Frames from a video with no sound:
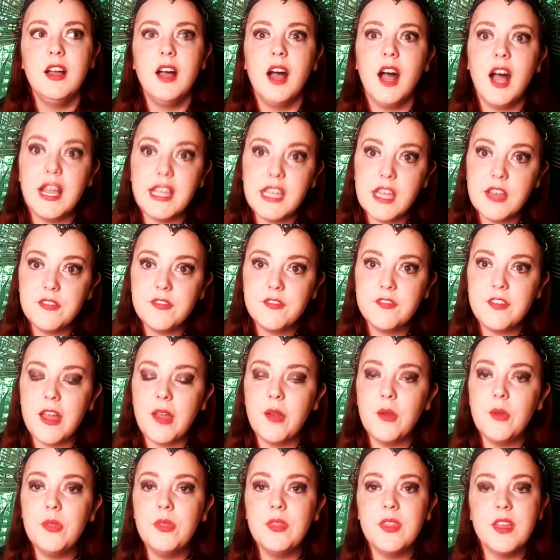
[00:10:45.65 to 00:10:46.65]
I have
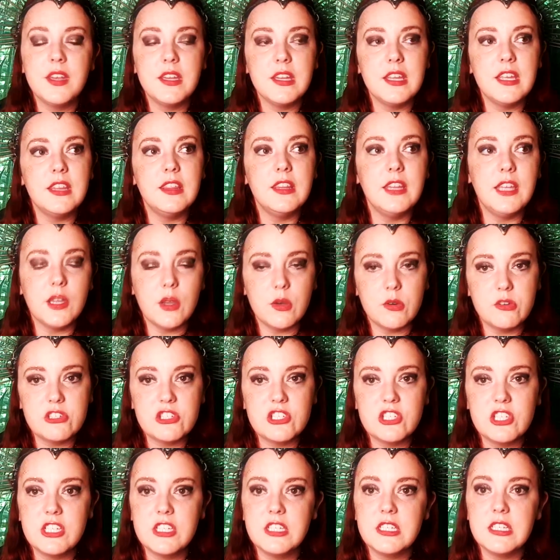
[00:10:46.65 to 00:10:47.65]
found that in the
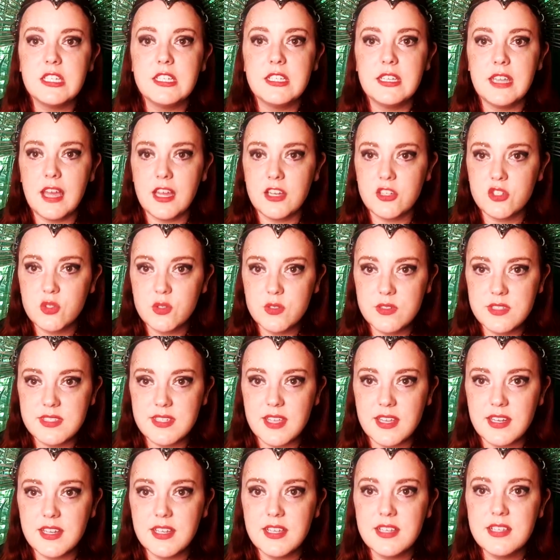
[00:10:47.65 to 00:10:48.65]
ocean, in natural
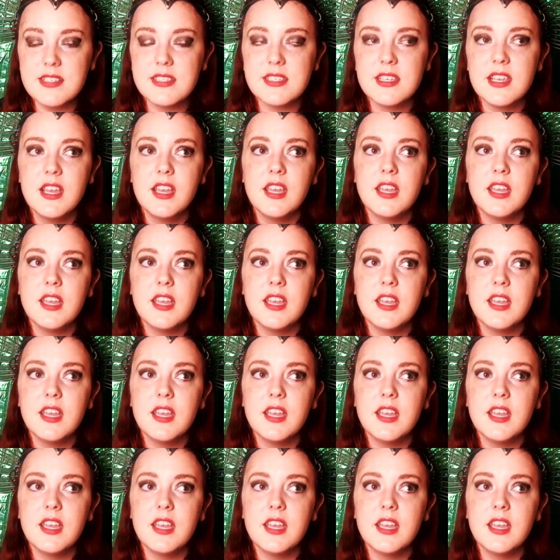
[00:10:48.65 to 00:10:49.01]
settings,